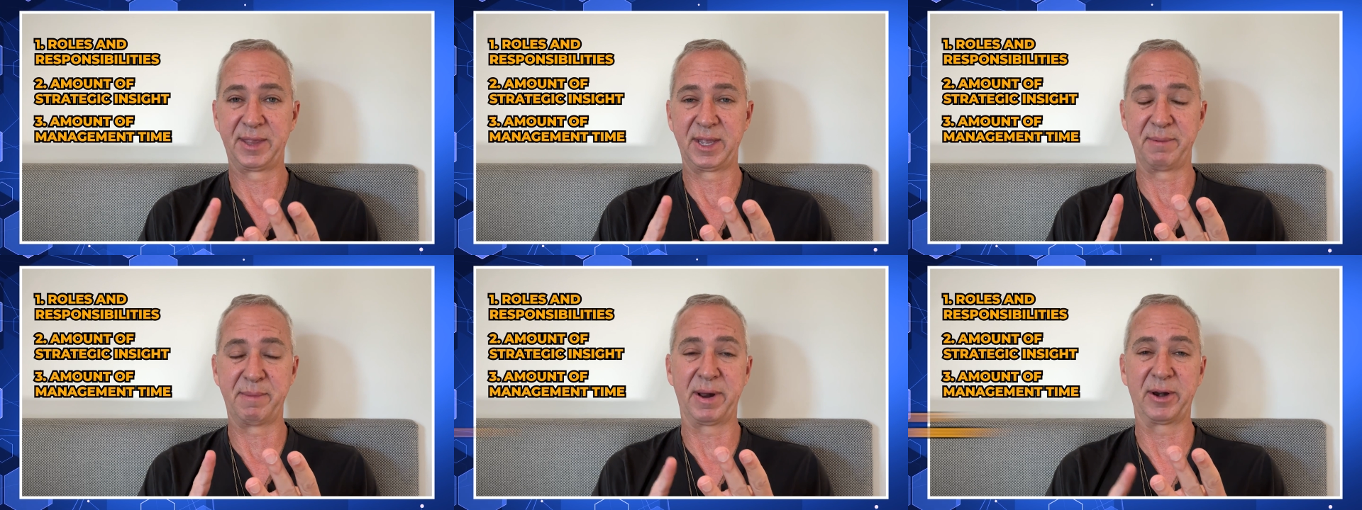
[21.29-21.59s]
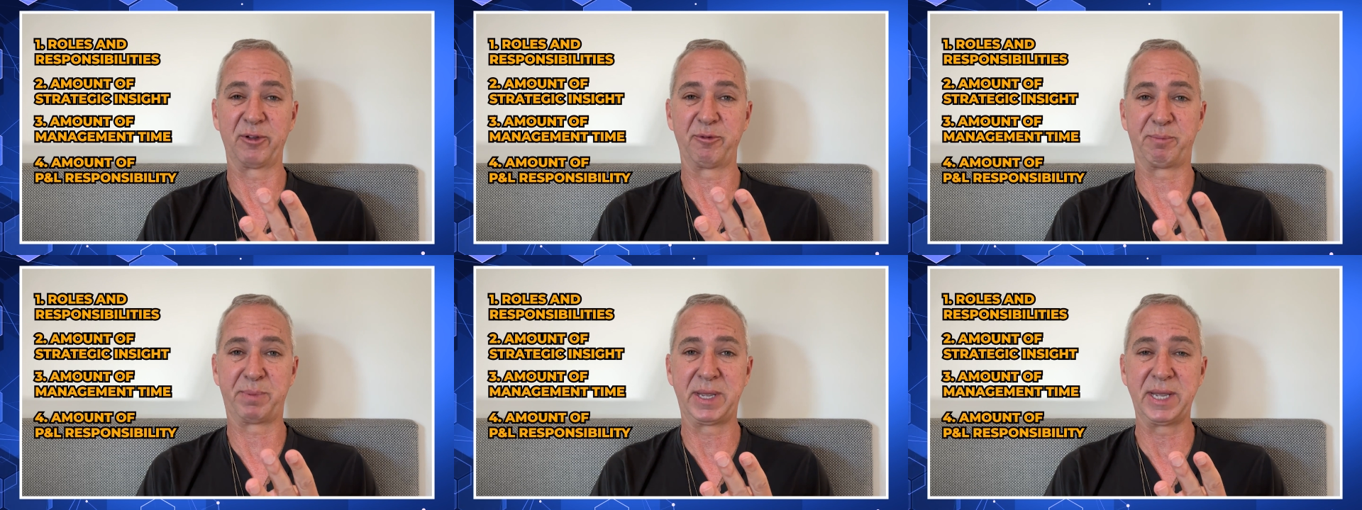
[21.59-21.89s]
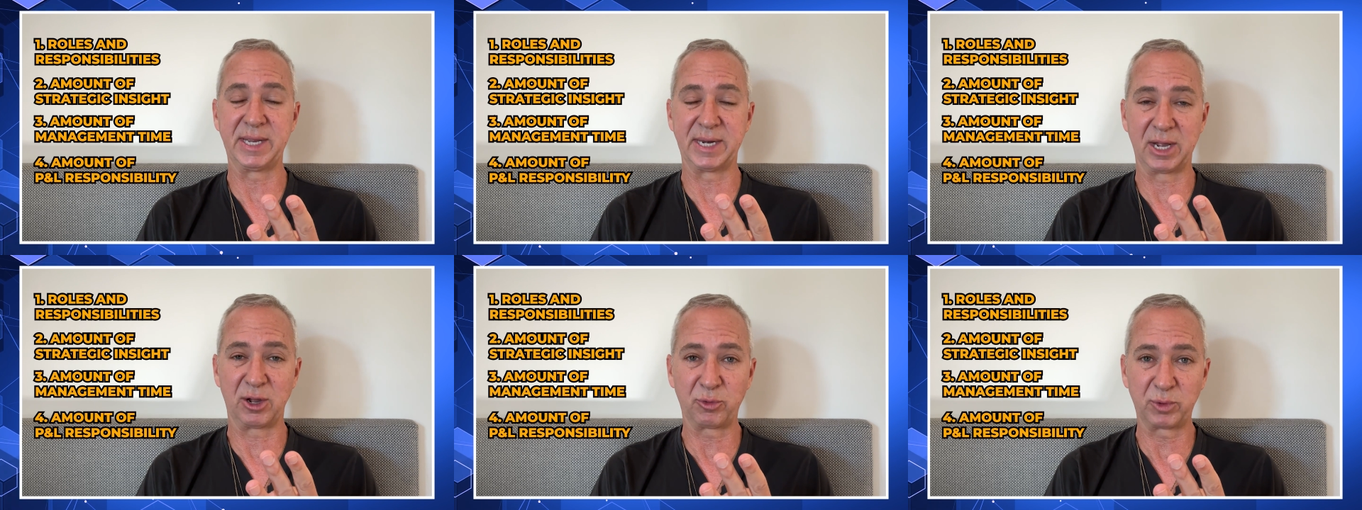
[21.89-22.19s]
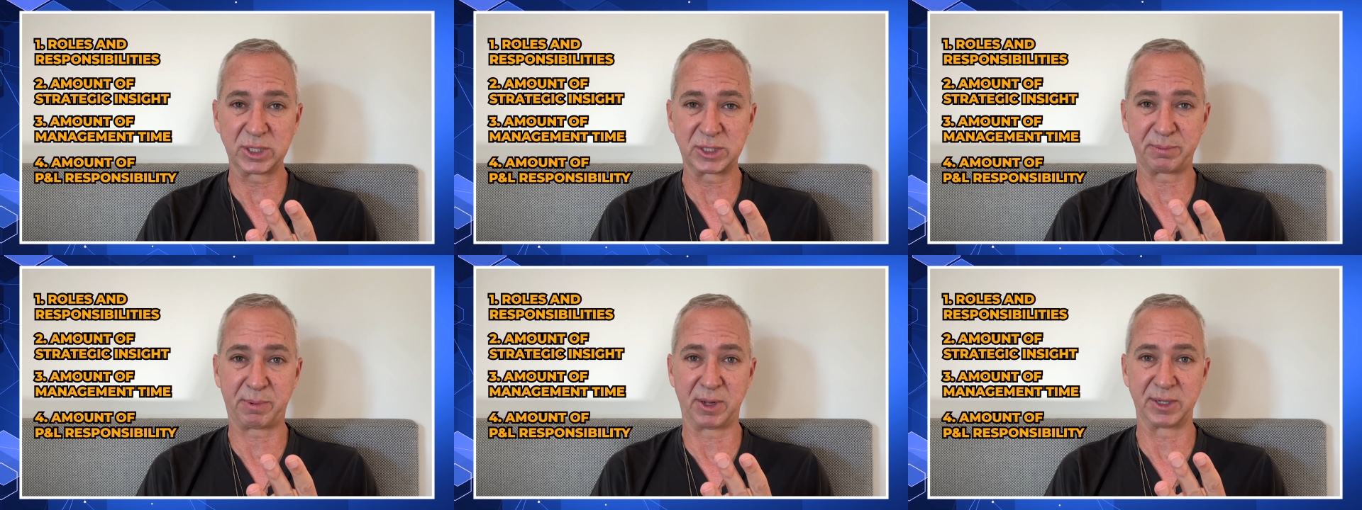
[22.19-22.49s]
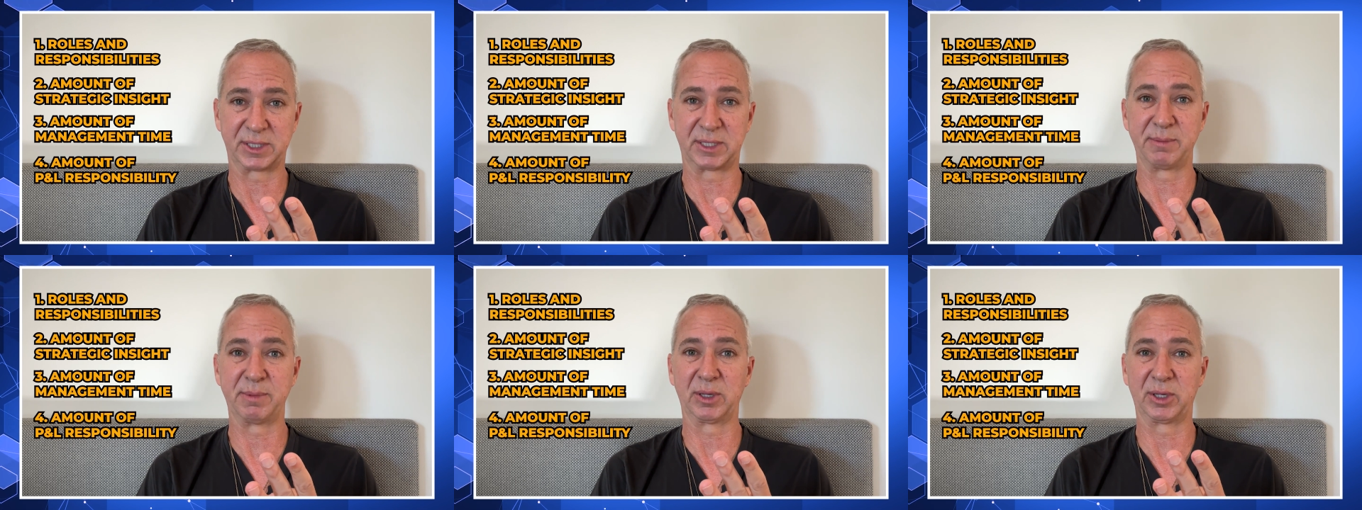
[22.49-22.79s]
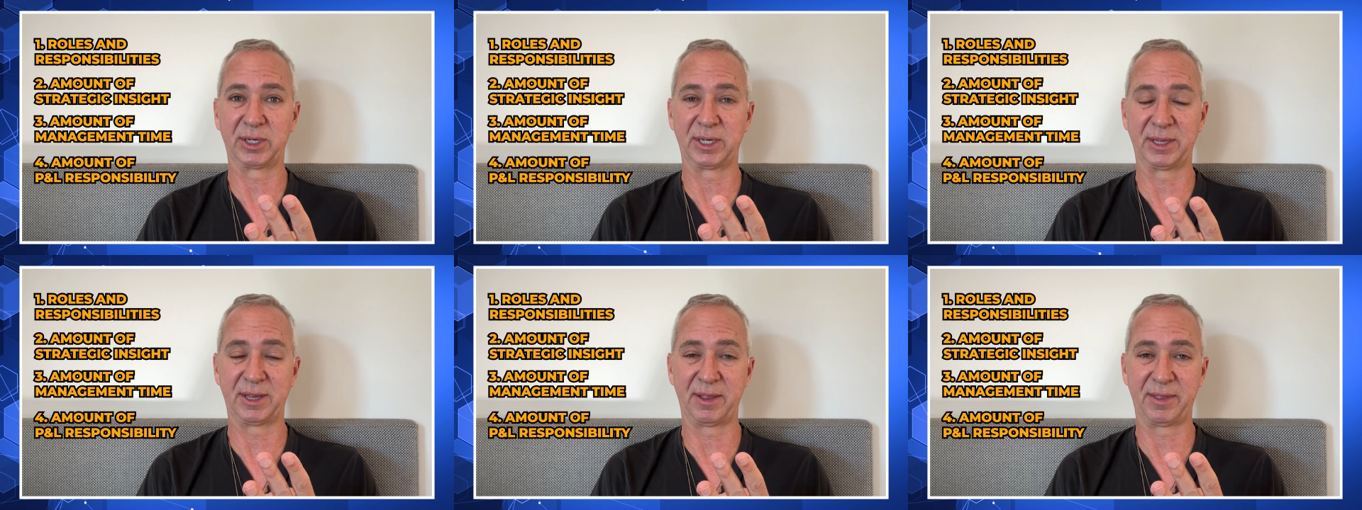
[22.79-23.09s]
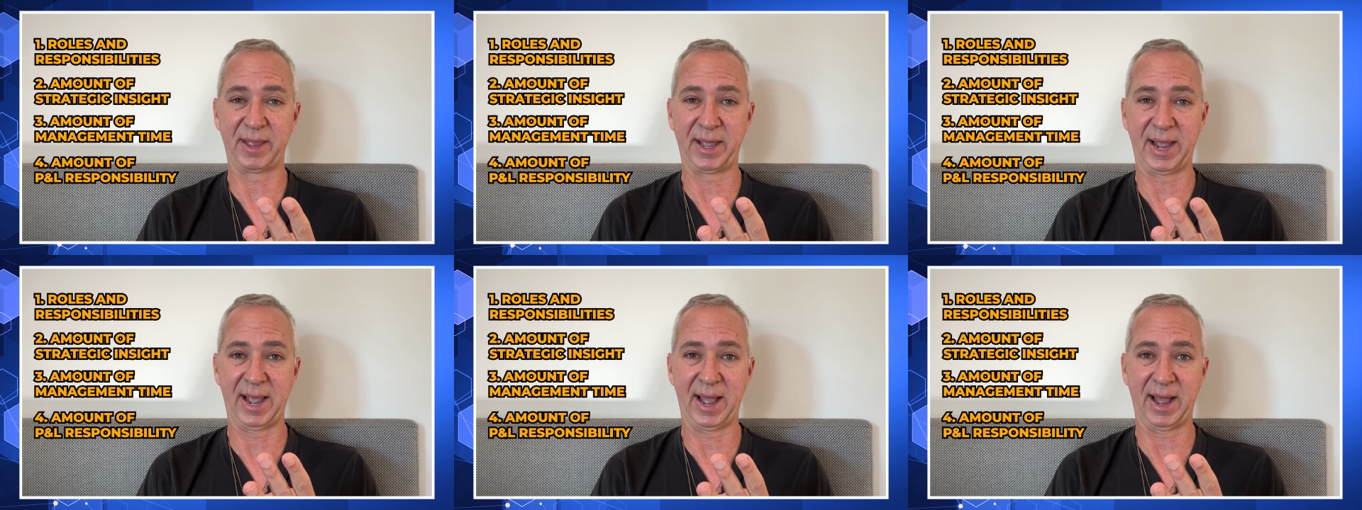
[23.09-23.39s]
the amount of P&L responsibility
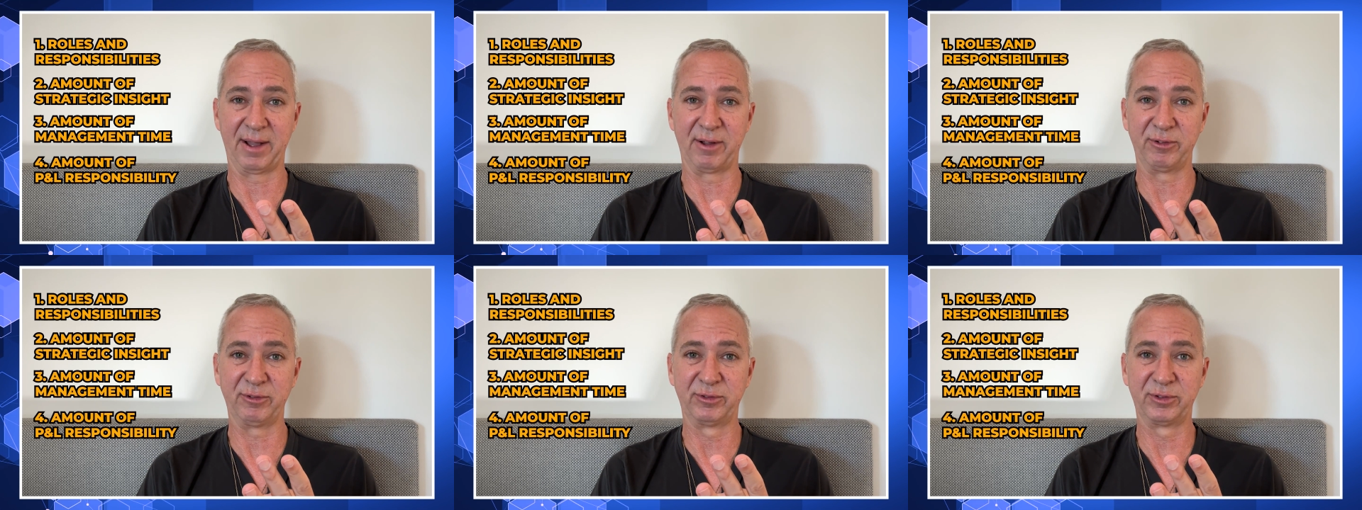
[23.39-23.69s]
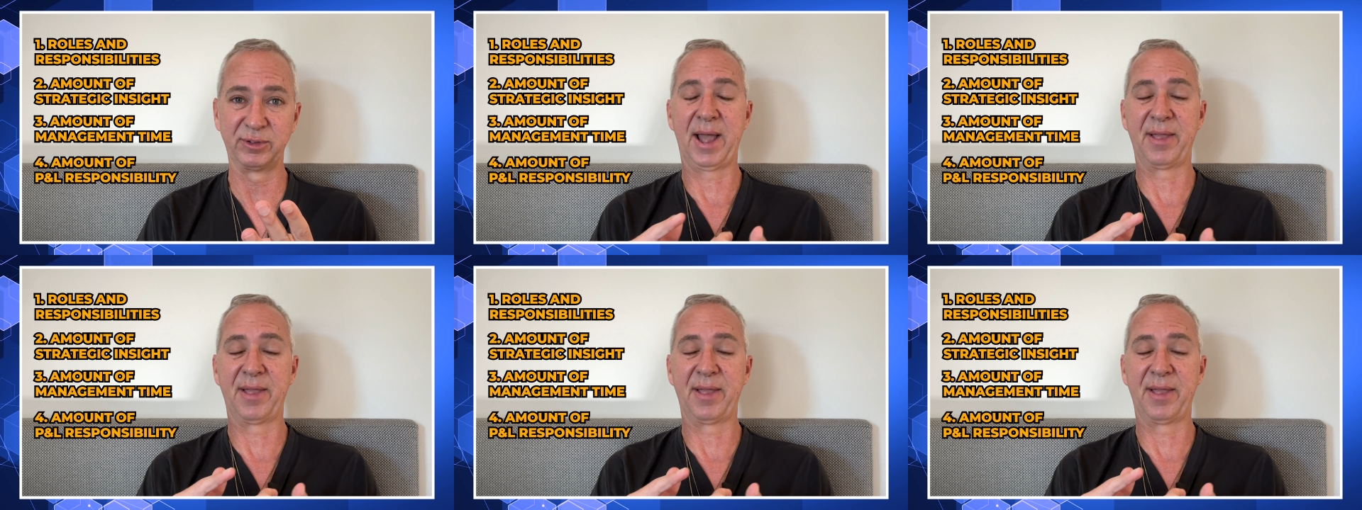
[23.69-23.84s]
that they have,